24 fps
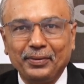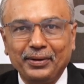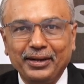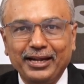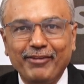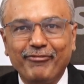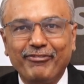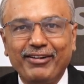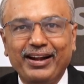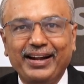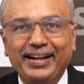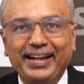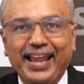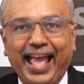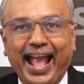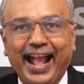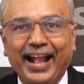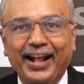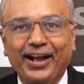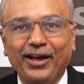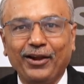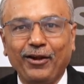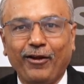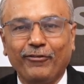different
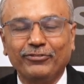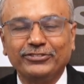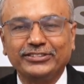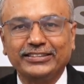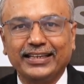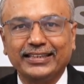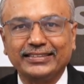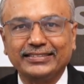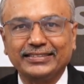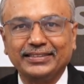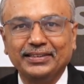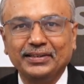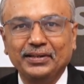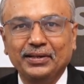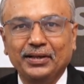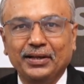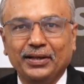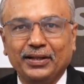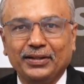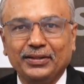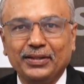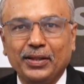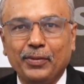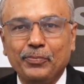angle of chess,
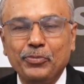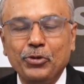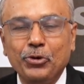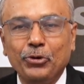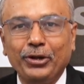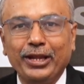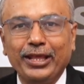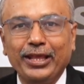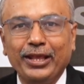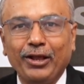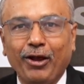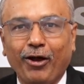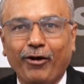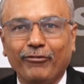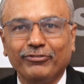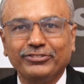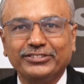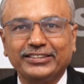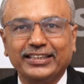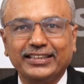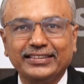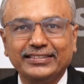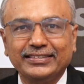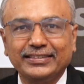the beauty of
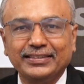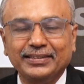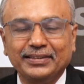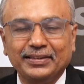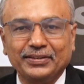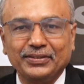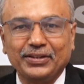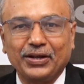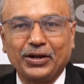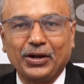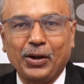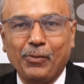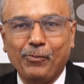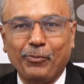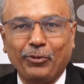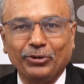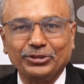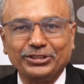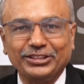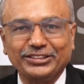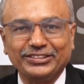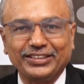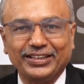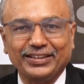chess, the
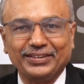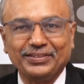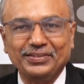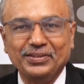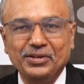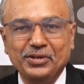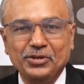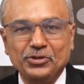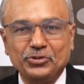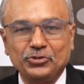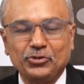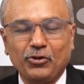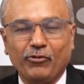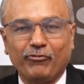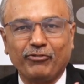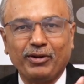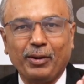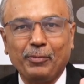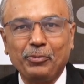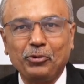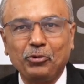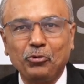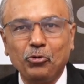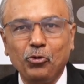composition. So
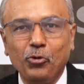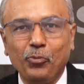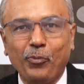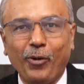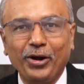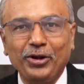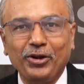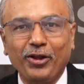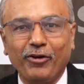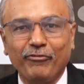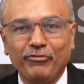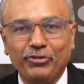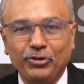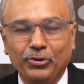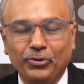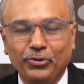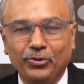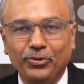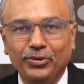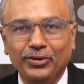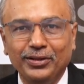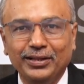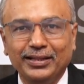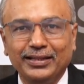from two point of
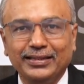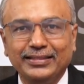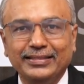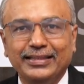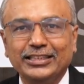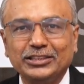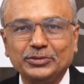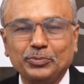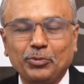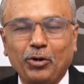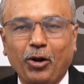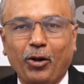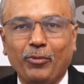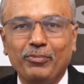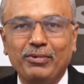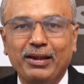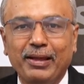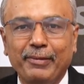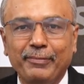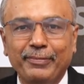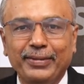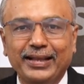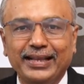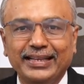view, this
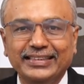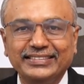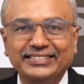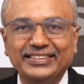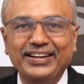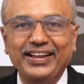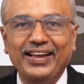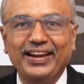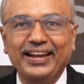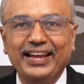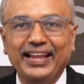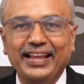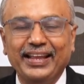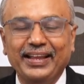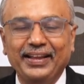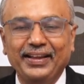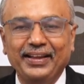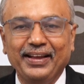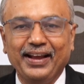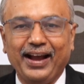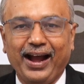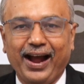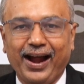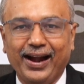problem is really
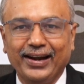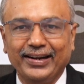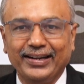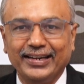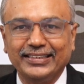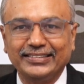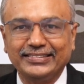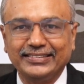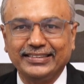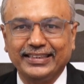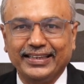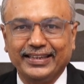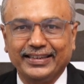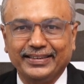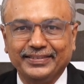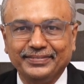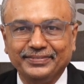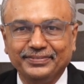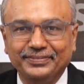artistic.